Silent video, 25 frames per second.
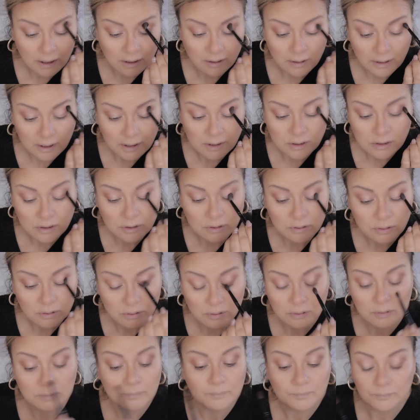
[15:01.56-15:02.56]
like
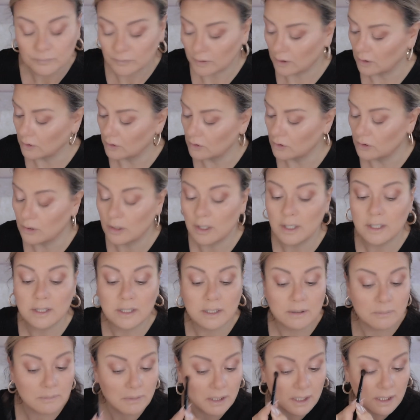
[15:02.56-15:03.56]
to try
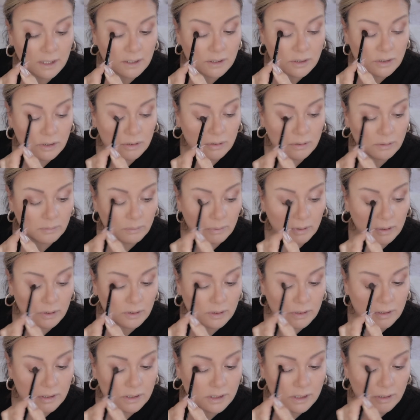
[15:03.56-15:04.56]
them out too,
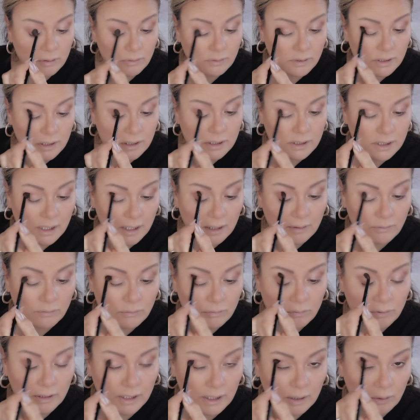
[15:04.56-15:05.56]
because there is a
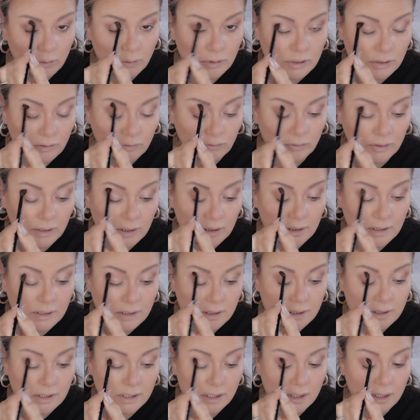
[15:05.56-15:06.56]
real
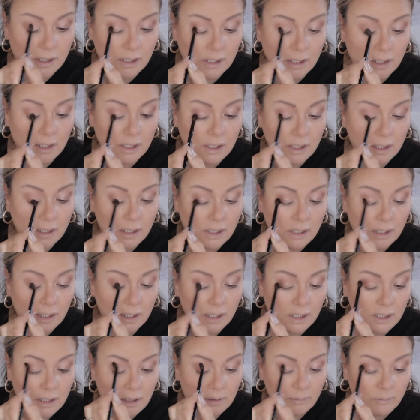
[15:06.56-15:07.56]
difference
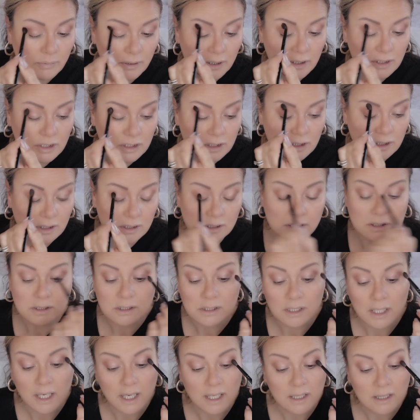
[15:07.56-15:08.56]
in the
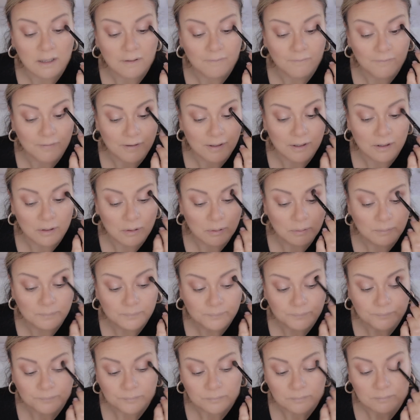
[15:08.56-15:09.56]
brushes, how they feel.
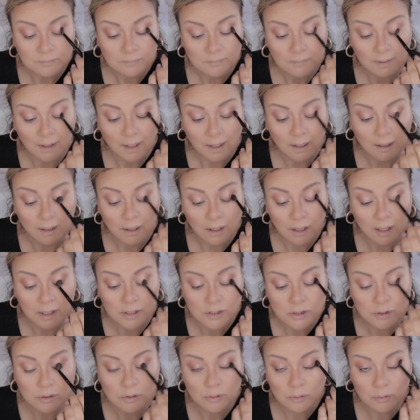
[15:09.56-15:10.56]
I
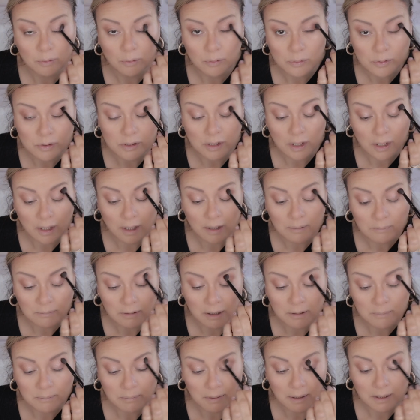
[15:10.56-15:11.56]
do also like
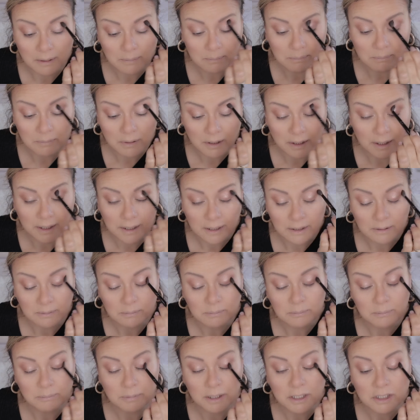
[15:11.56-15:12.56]
my
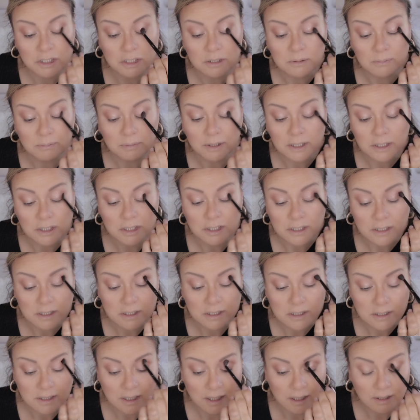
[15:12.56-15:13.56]
budget
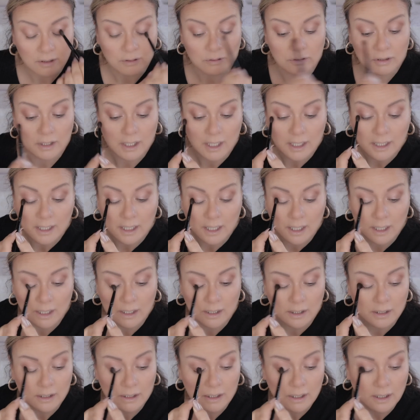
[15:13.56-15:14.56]
brushes. They